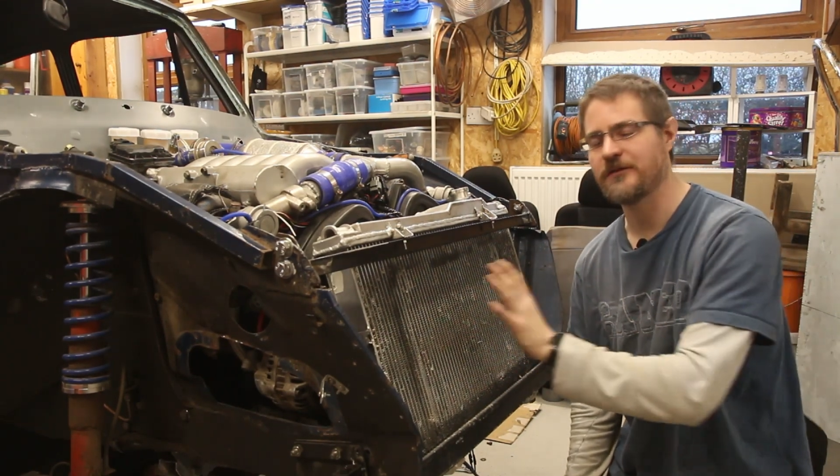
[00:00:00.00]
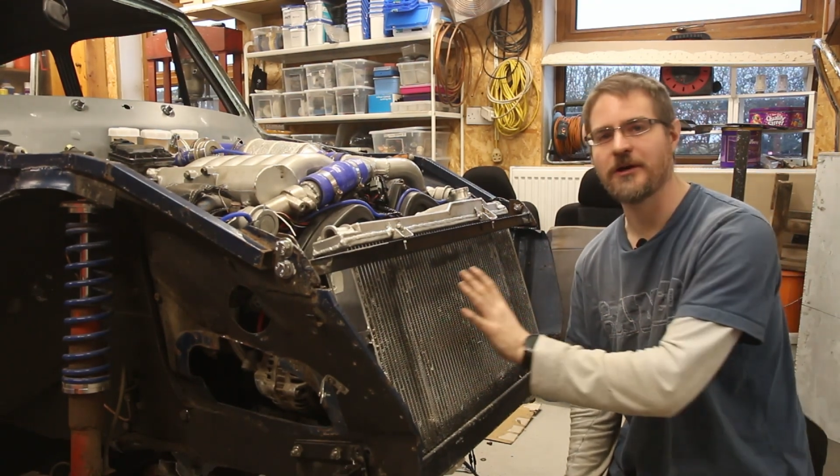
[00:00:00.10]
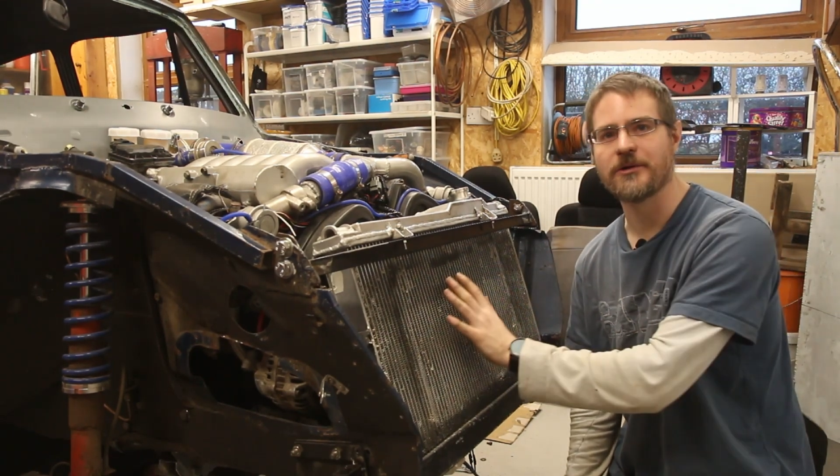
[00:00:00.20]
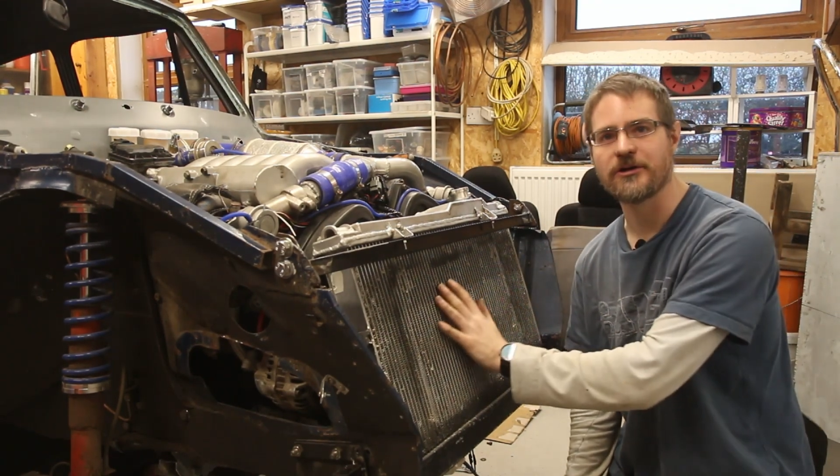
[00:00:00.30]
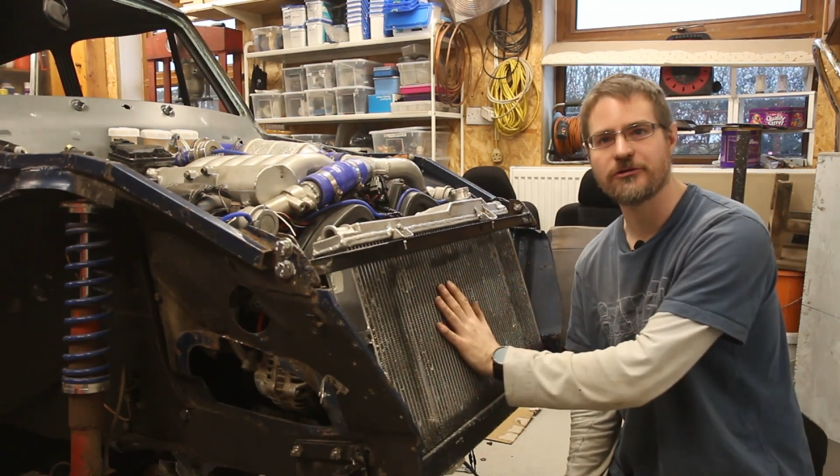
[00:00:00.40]

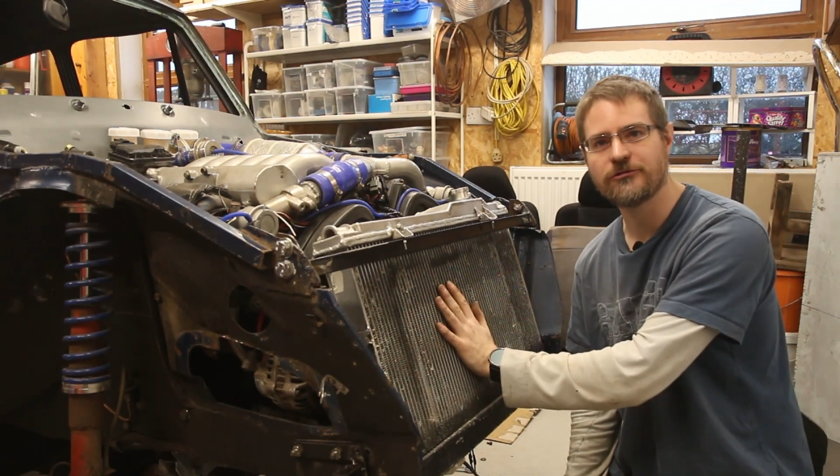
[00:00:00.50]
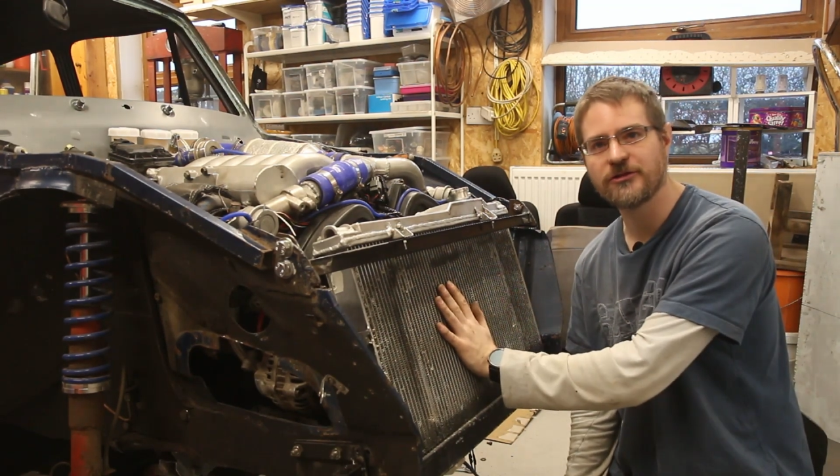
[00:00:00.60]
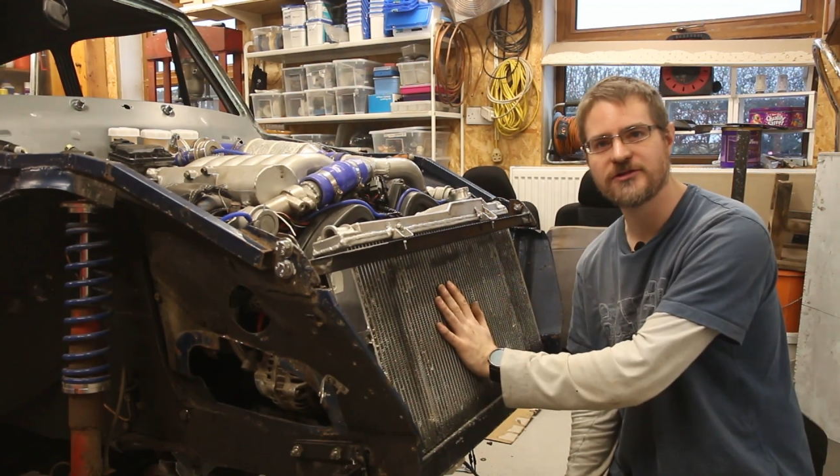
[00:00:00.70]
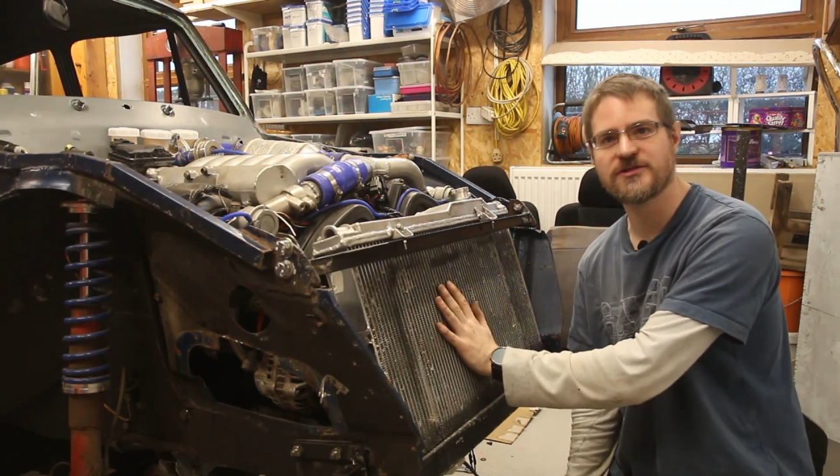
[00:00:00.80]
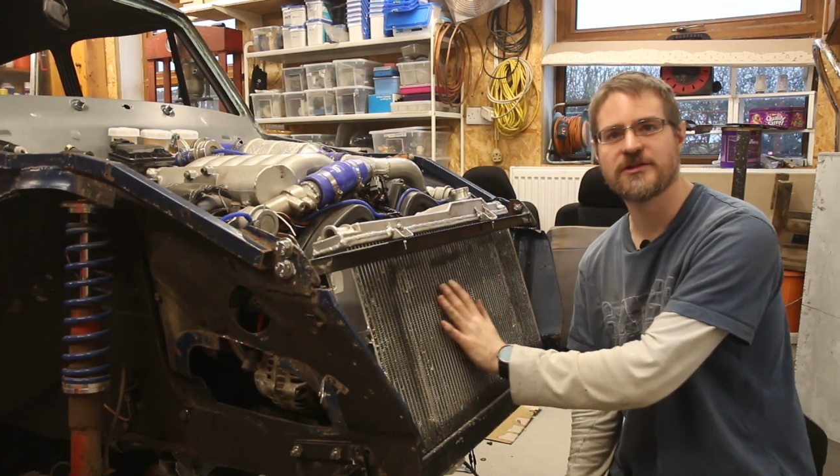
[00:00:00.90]
flowing
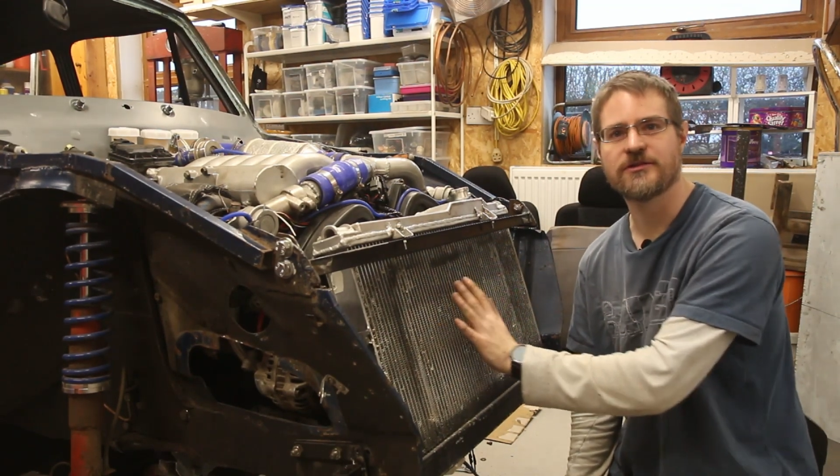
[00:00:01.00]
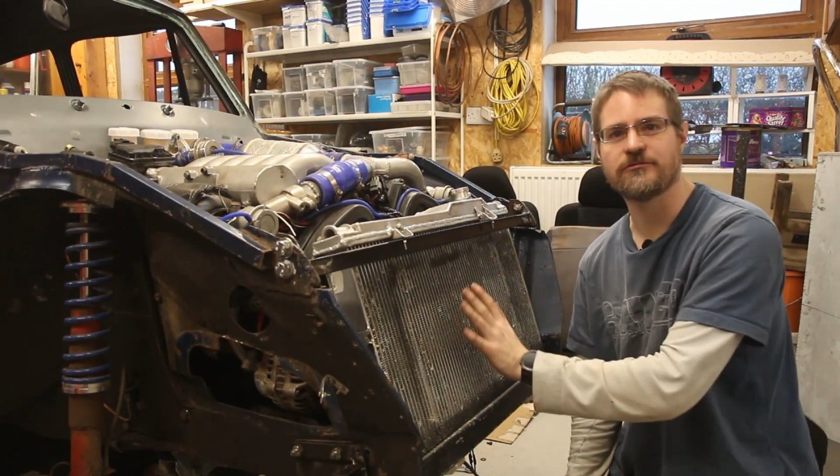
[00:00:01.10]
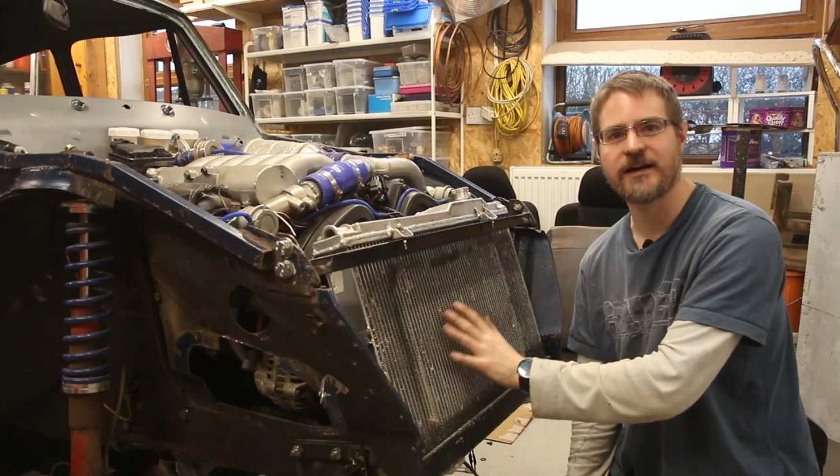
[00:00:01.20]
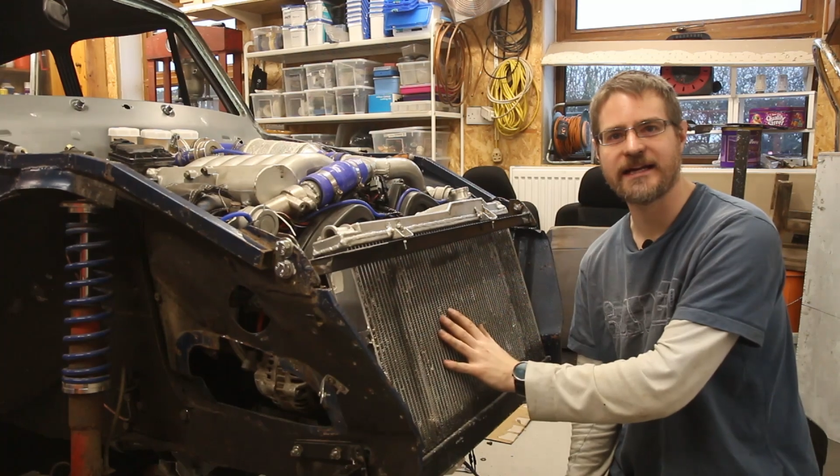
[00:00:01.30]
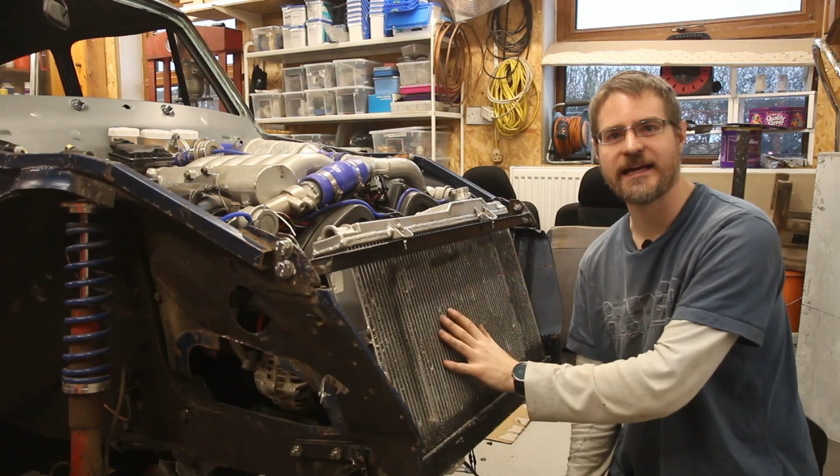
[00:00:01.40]
across the
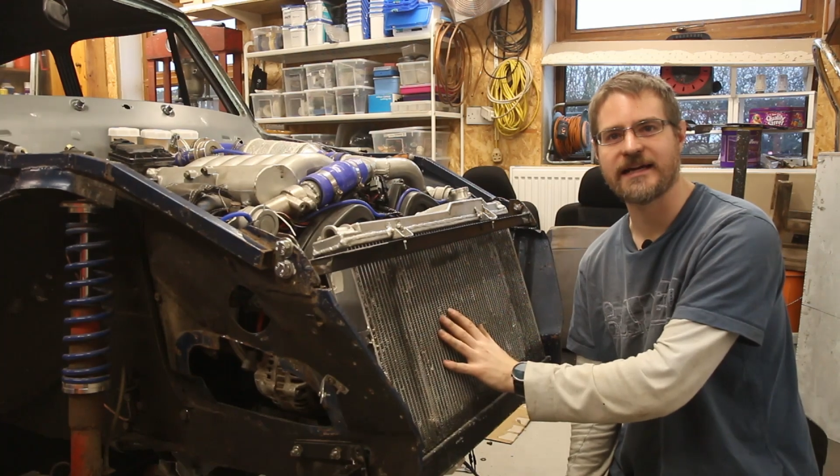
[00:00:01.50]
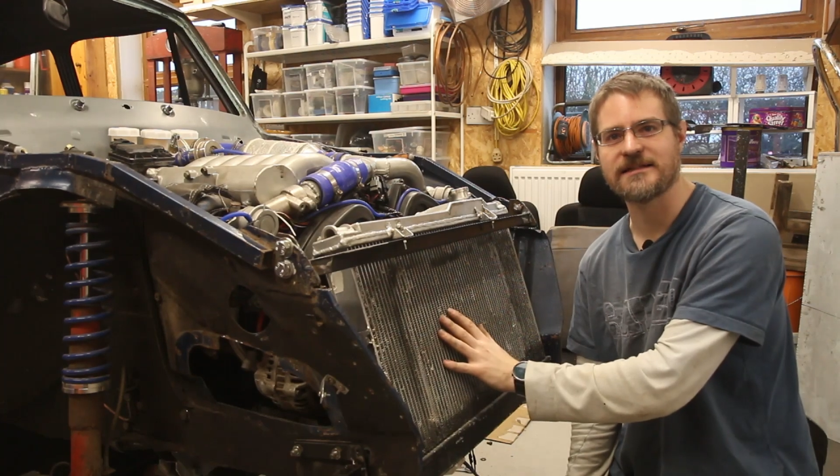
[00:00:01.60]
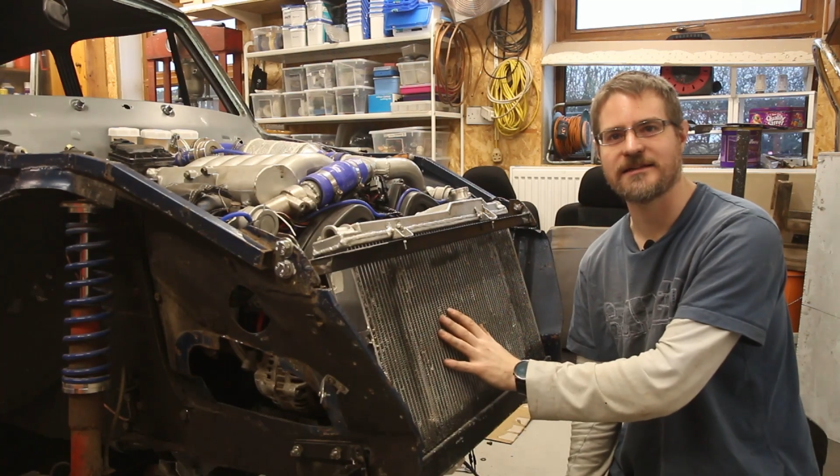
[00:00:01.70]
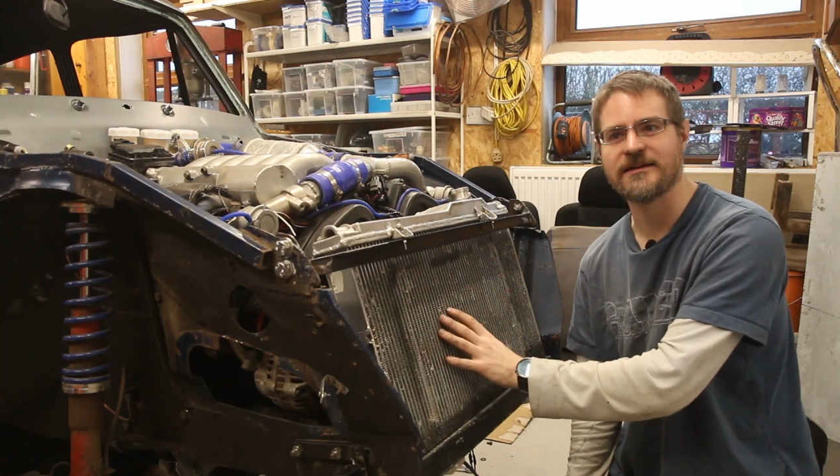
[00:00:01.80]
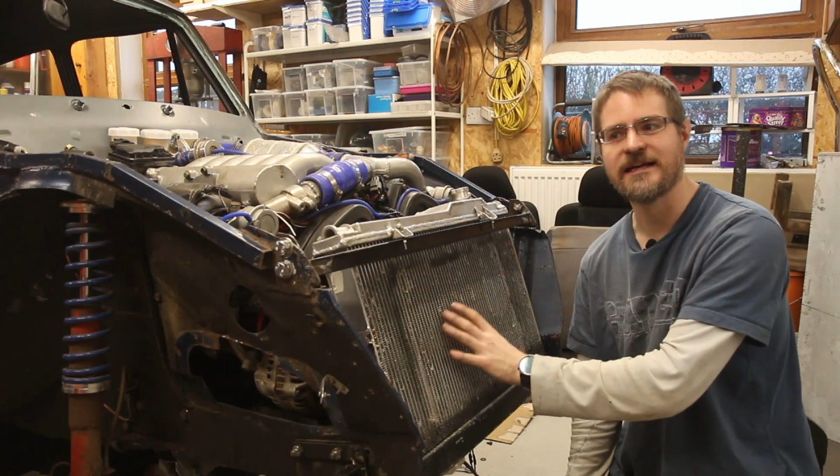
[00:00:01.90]

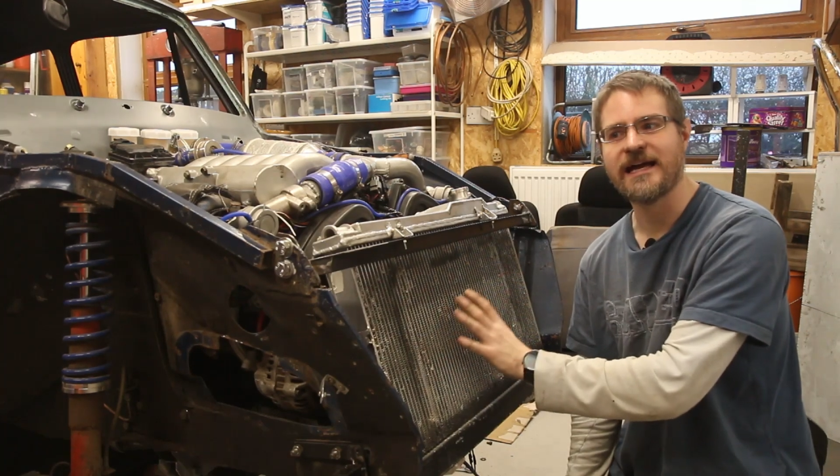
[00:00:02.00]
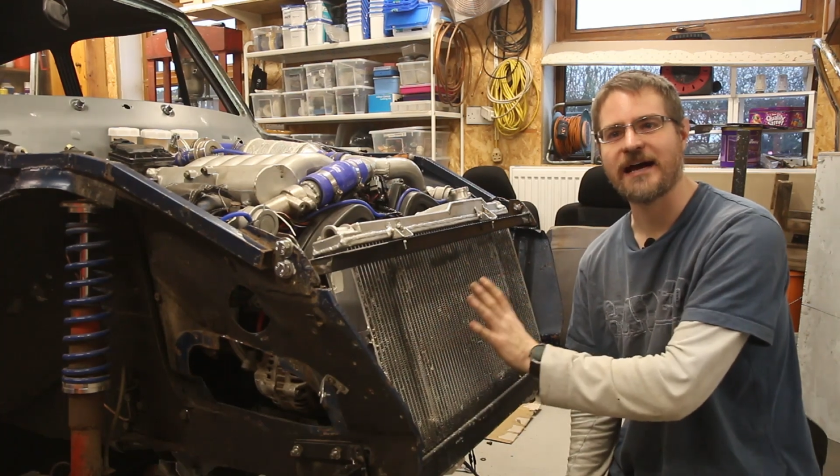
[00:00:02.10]
radiator,